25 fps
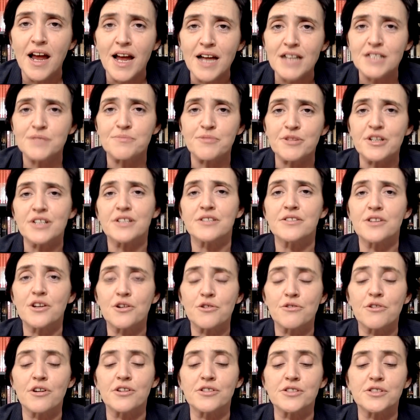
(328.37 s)
as Britain
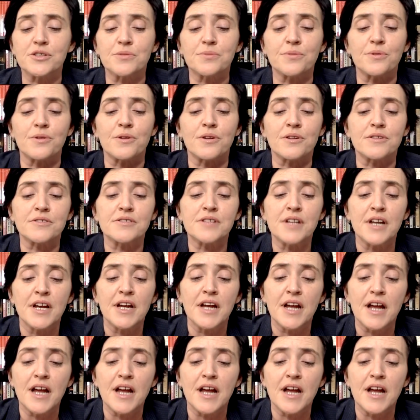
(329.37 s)
across the world.